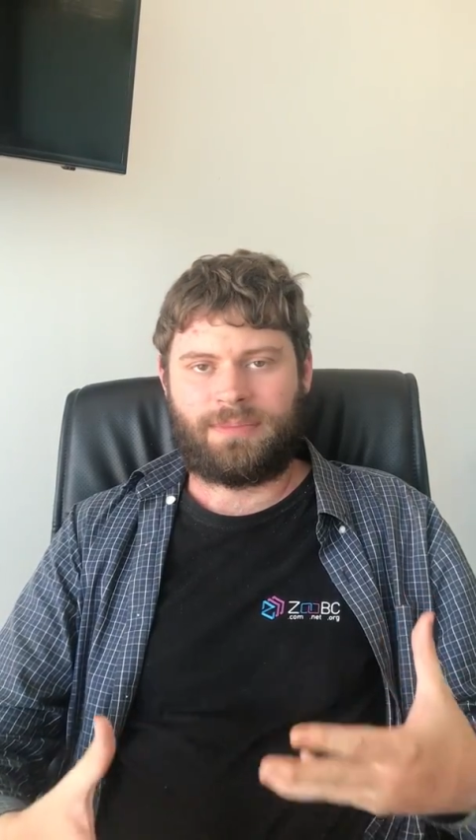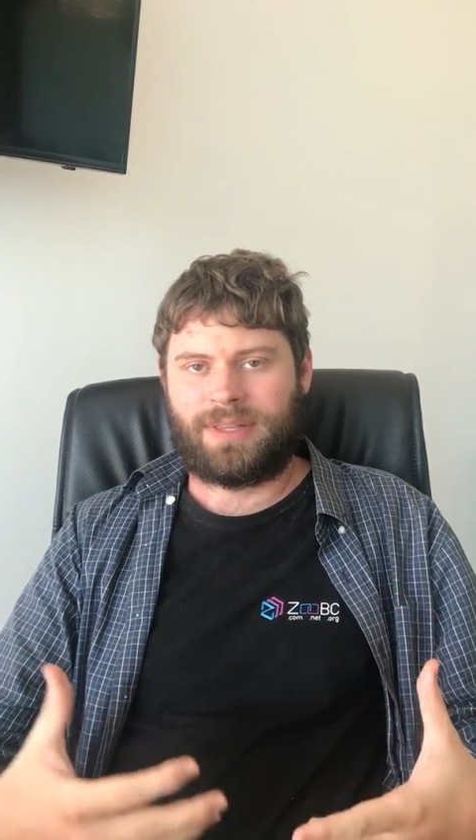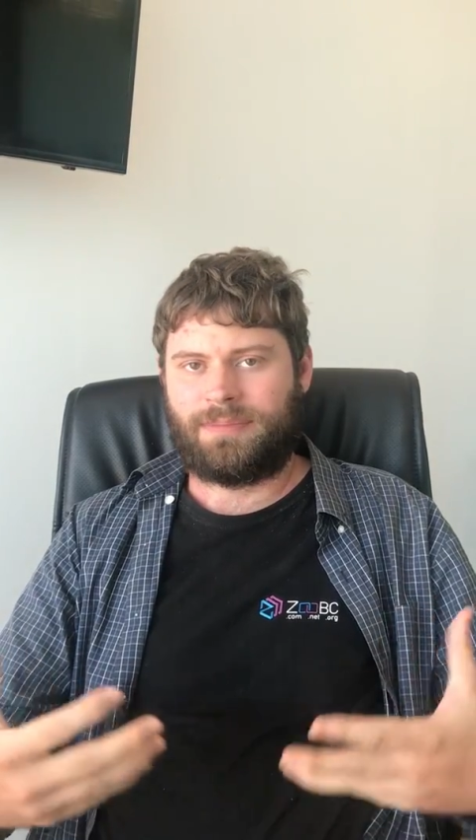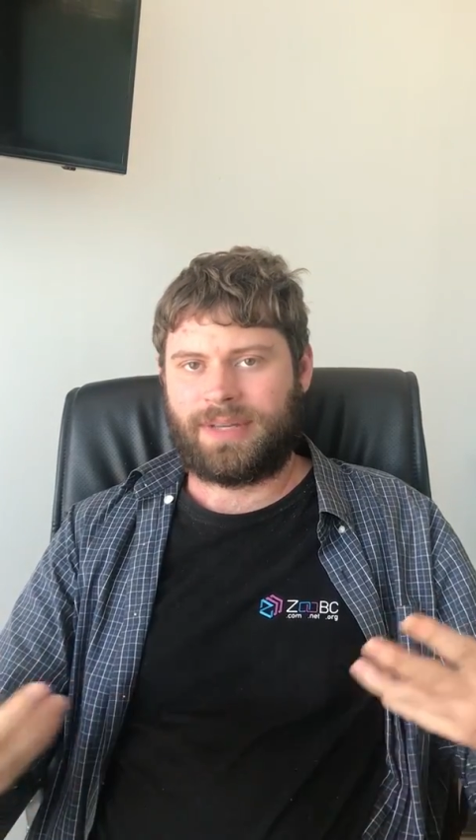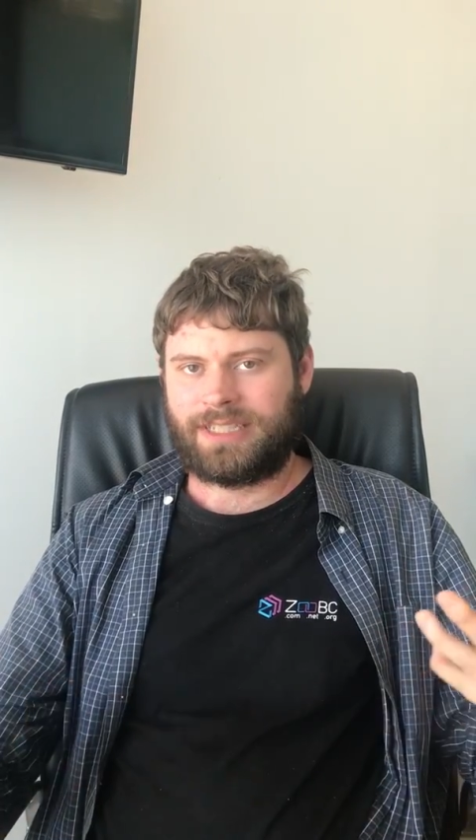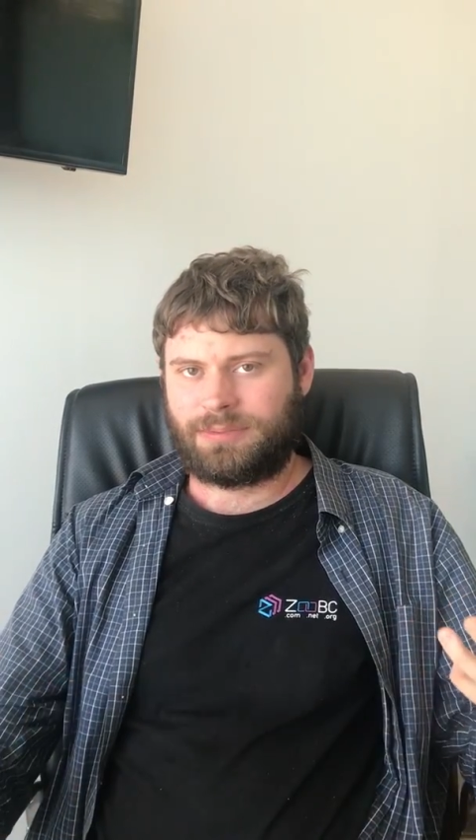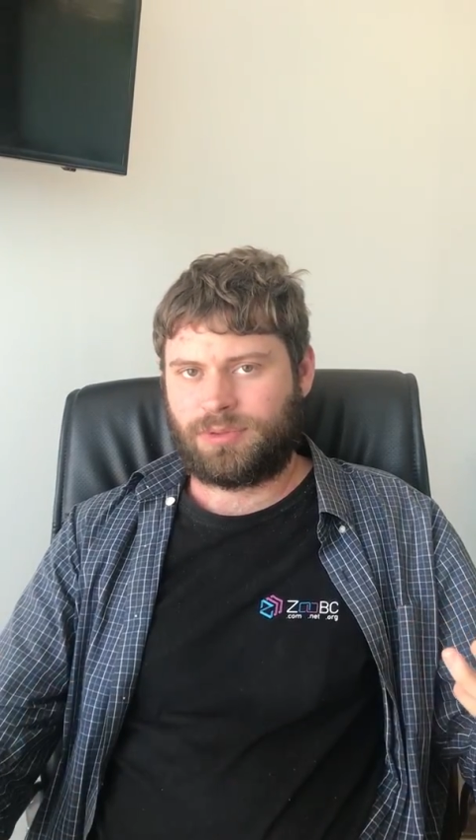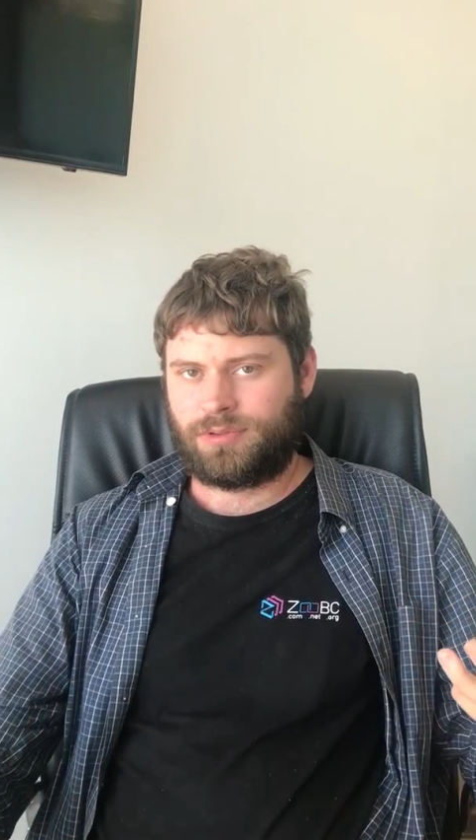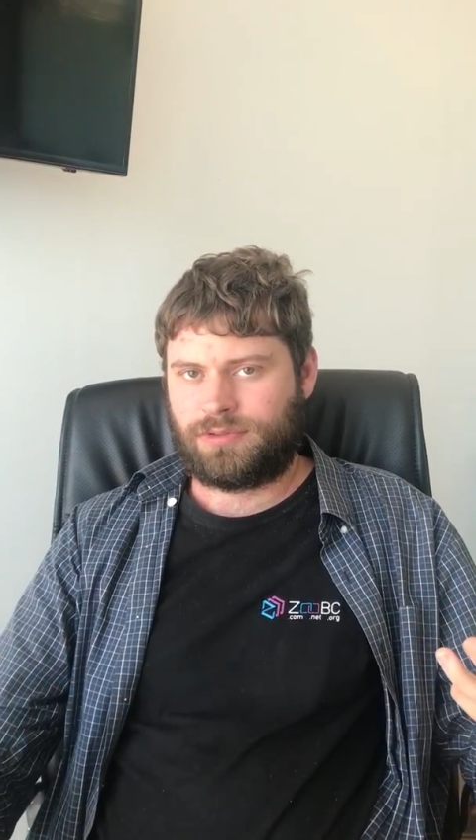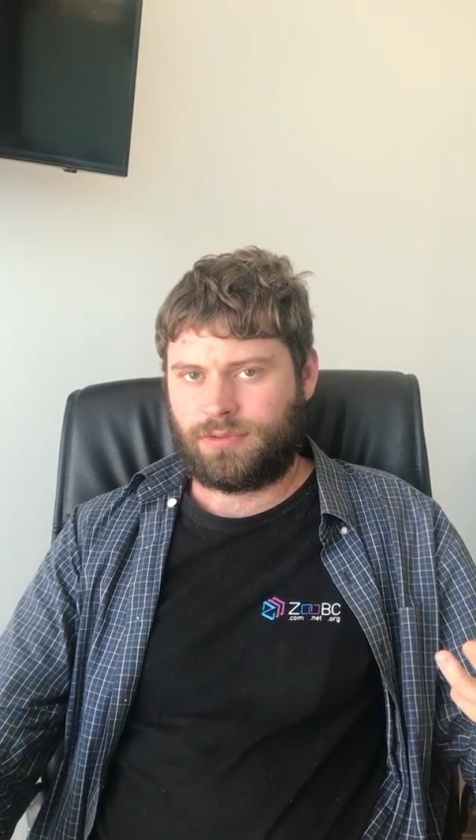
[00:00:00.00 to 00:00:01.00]
be the biggest
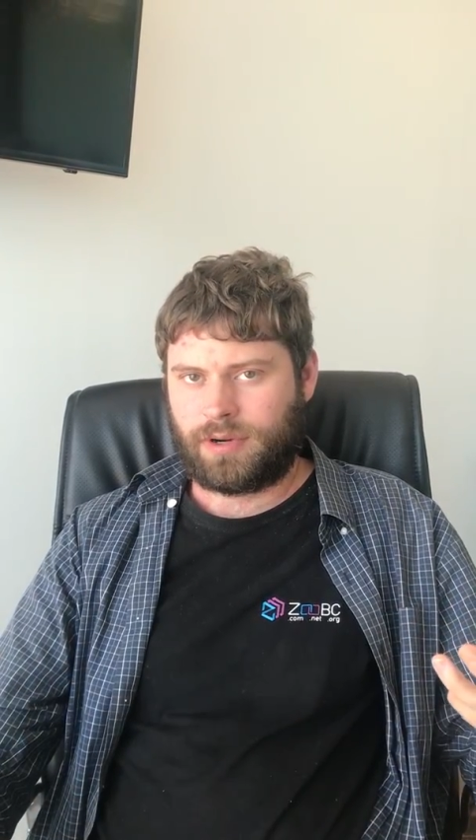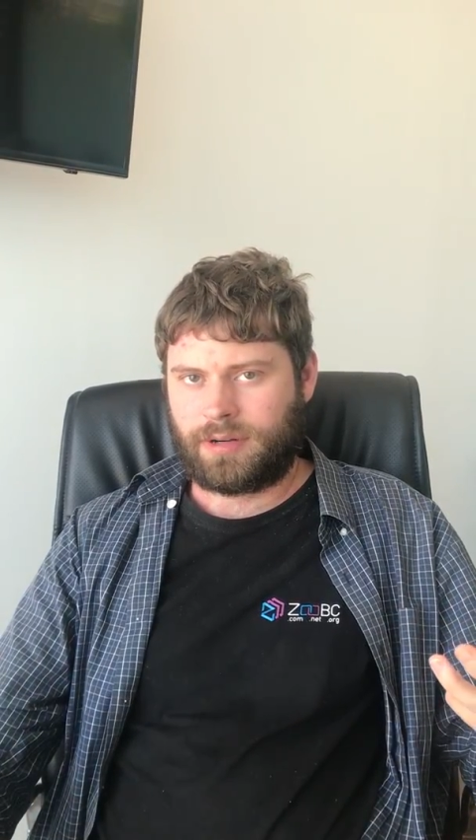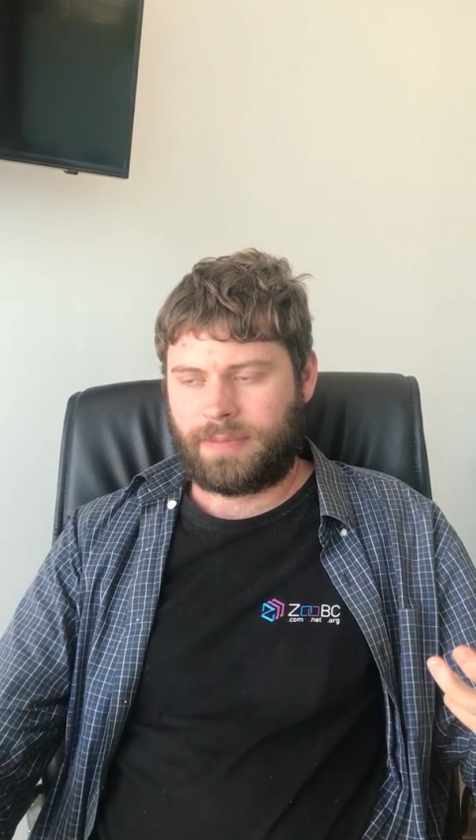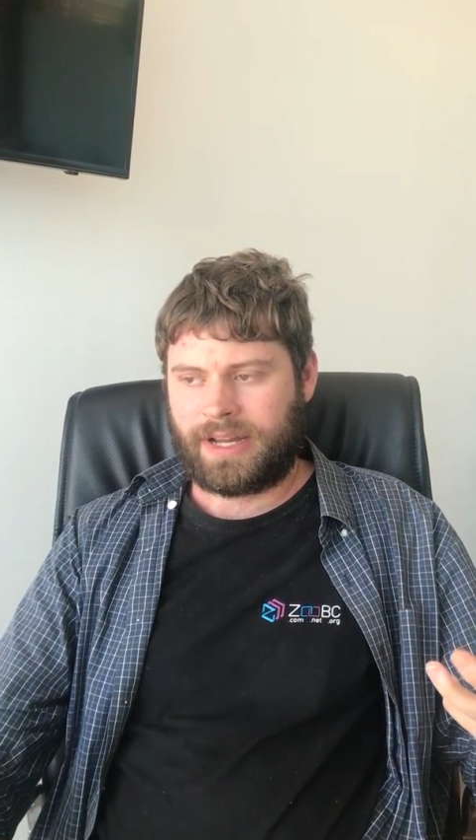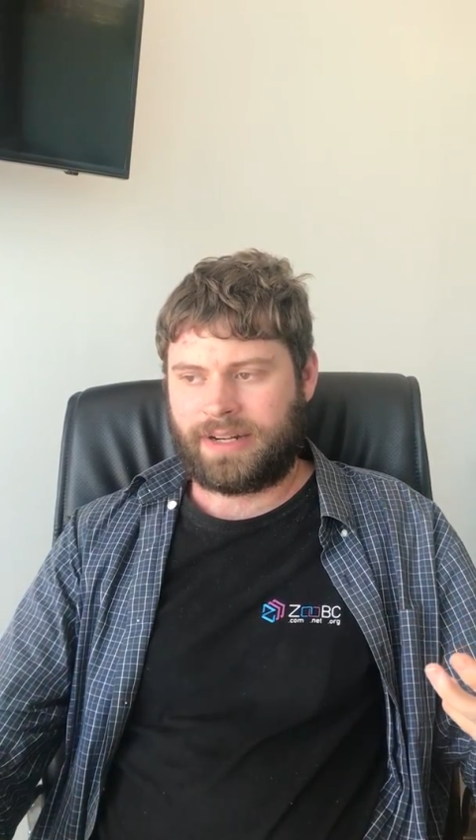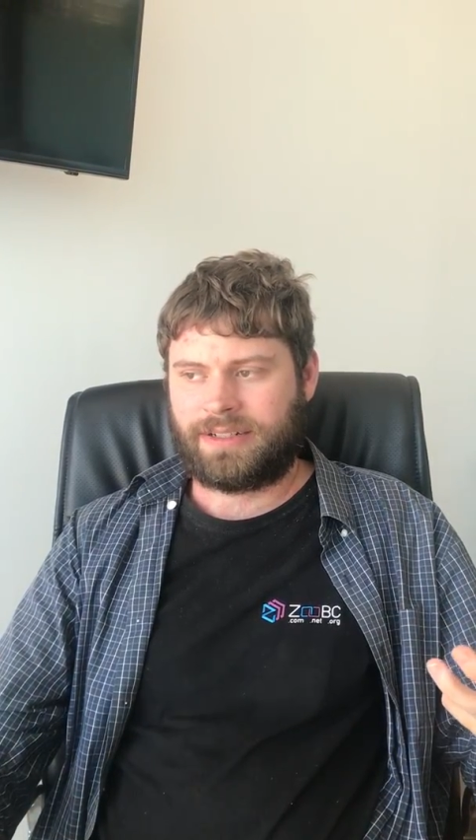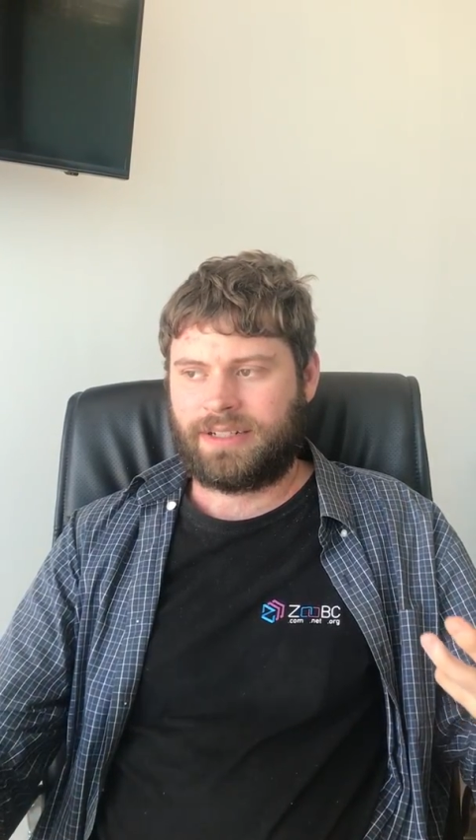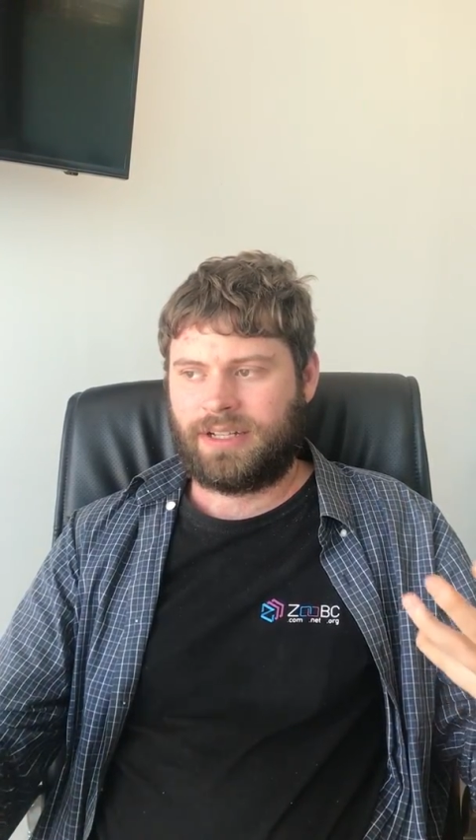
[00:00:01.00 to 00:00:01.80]
proof of work miner